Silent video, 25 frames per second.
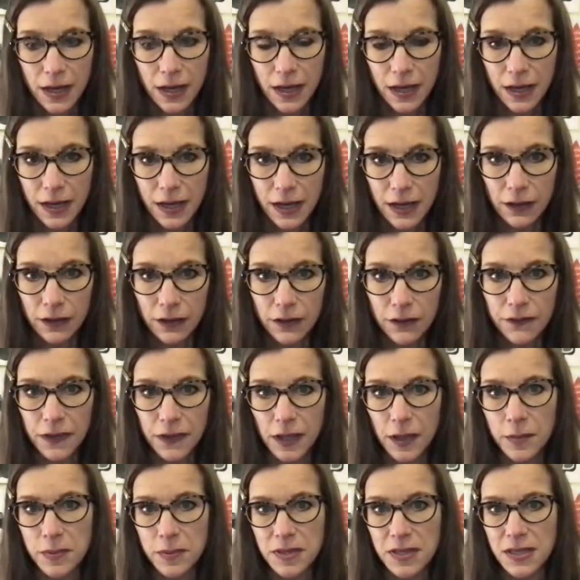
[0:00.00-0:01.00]
Carolyn
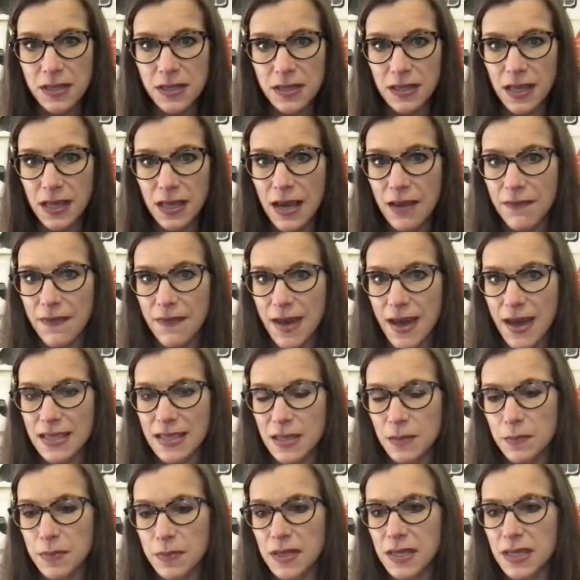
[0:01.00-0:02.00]
Phillips's life as
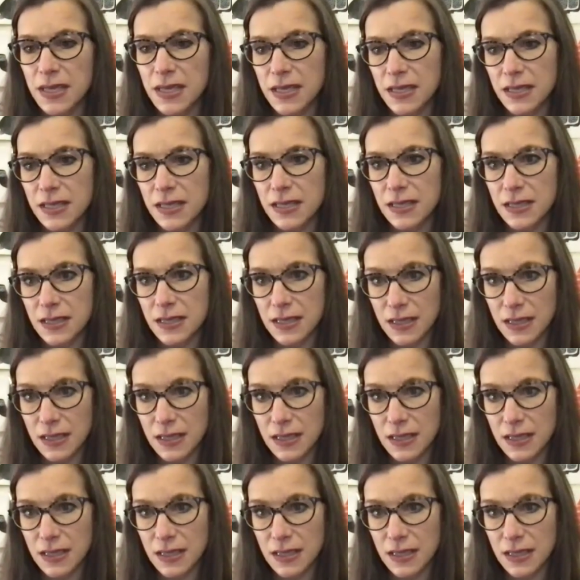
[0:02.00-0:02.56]
it begins